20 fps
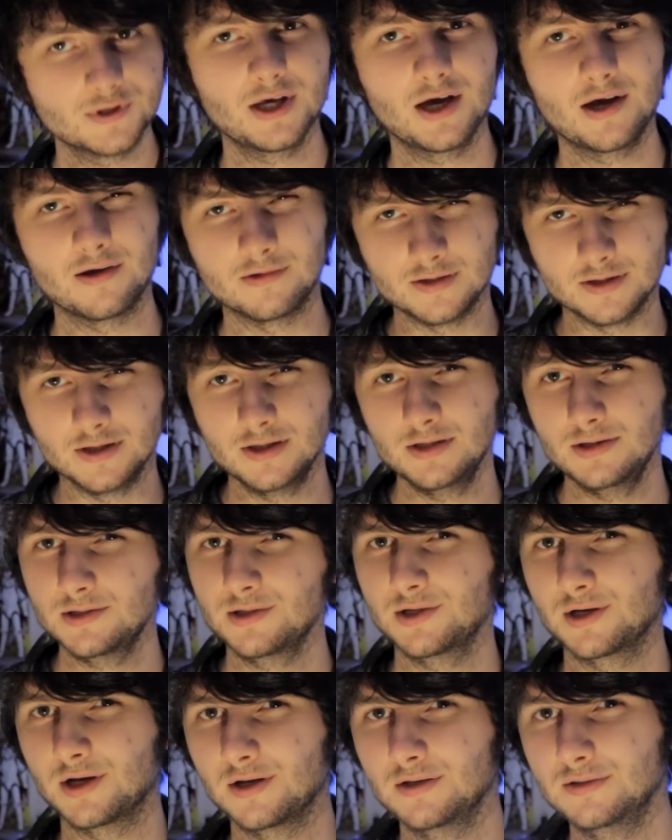yeah, in
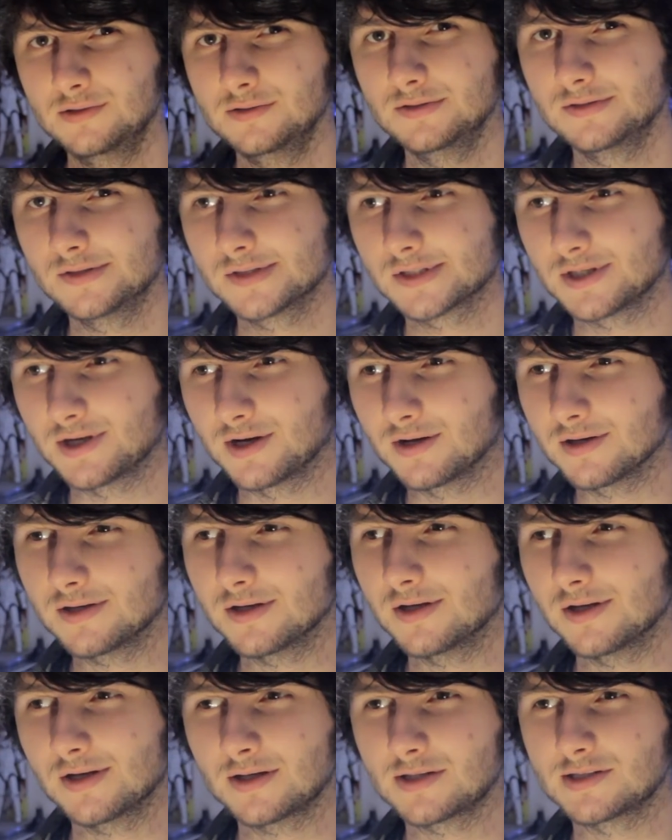the end, I
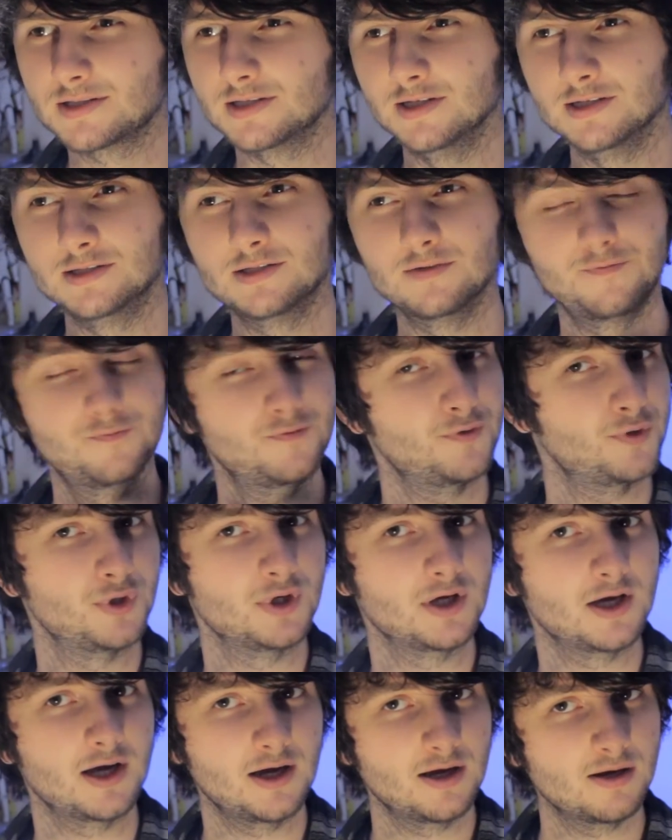guess it's a
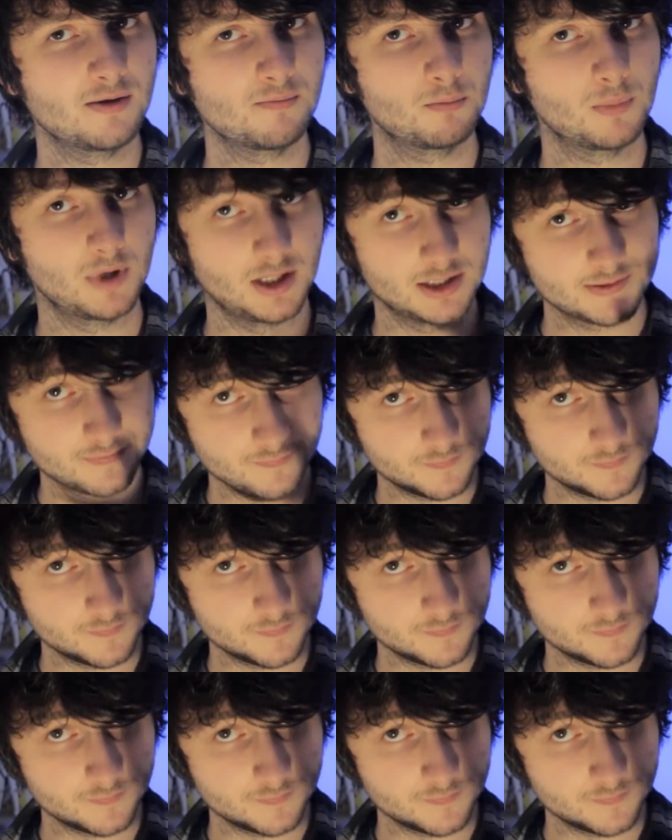fun game. It's